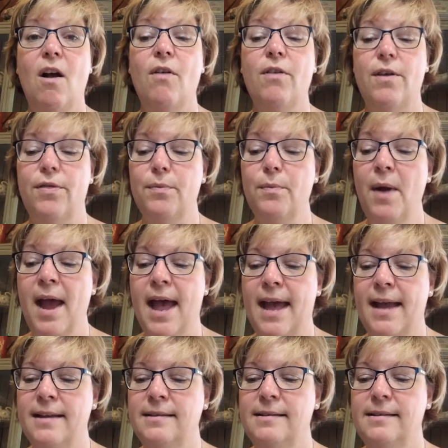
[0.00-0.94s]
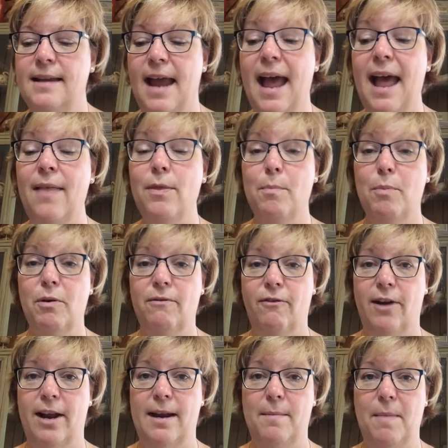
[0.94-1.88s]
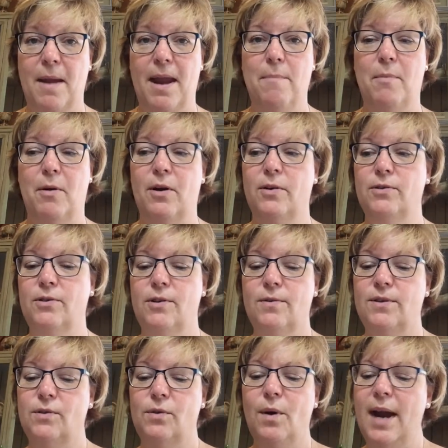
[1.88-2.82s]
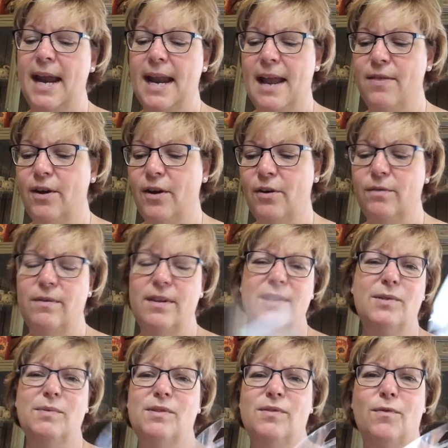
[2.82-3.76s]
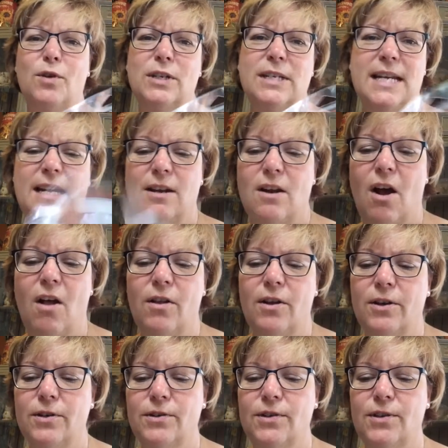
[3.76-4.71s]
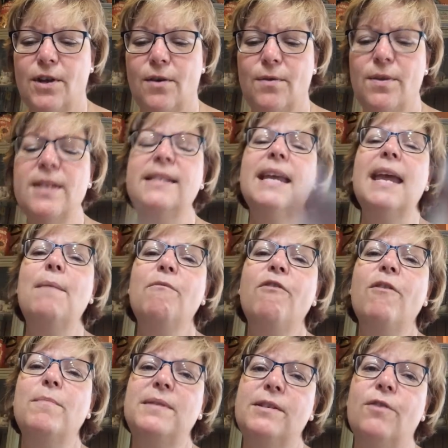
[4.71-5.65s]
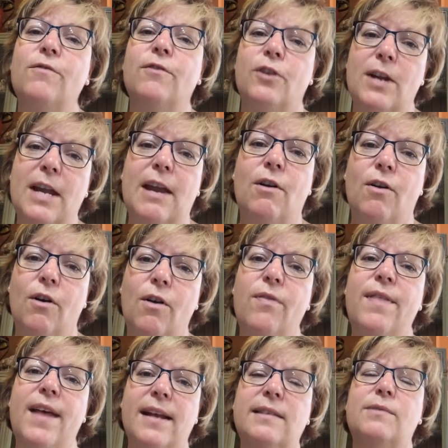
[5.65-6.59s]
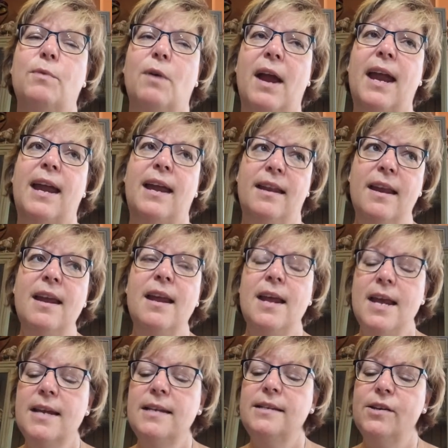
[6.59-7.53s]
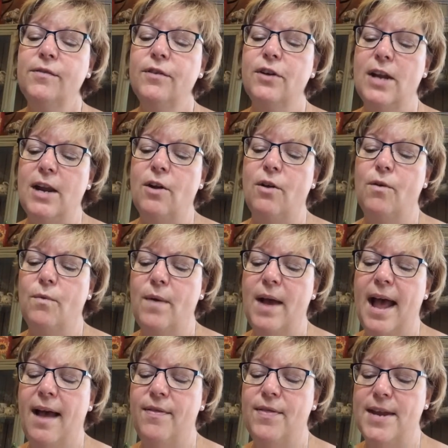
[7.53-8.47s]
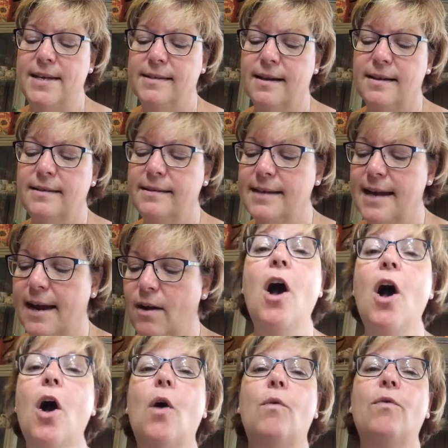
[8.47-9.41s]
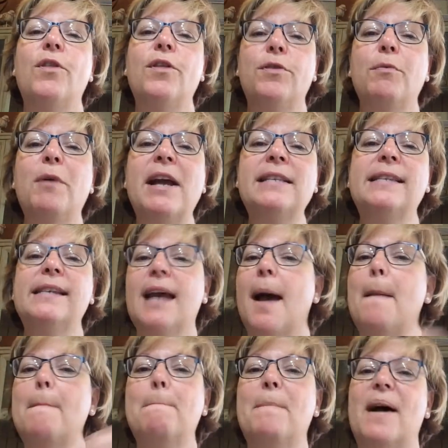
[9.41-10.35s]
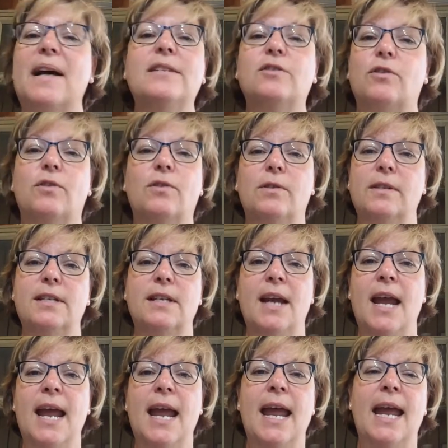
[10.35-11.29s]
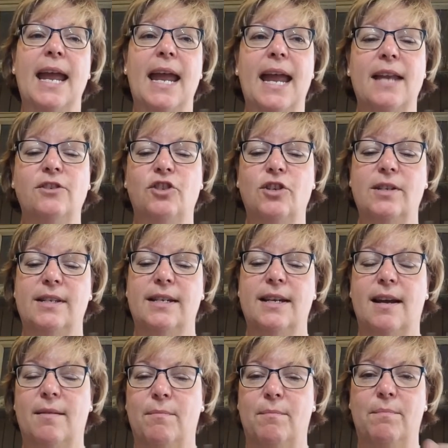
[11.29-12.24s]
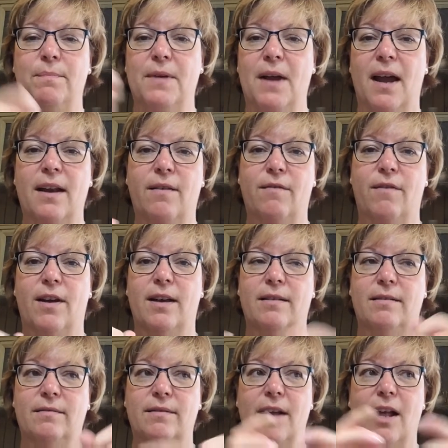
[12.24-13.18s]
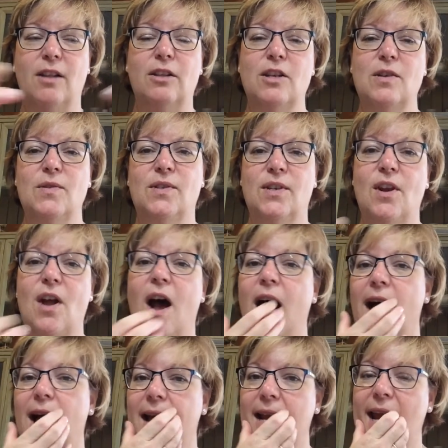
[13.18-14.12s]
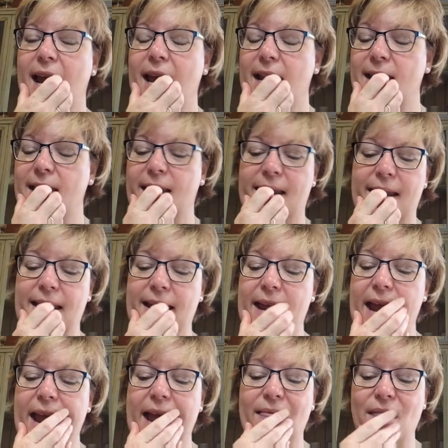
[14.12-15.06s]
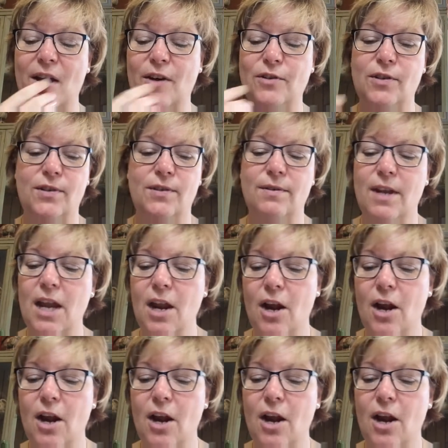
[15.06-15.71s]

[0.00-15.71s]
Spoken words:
the threads, and the perforated paper. So it's great, and this was $14. So this came from Silver Needle. That's right. Silver Needle had these on sale. Oh, the threads come bundled in just a kind of a loose knot, and there's,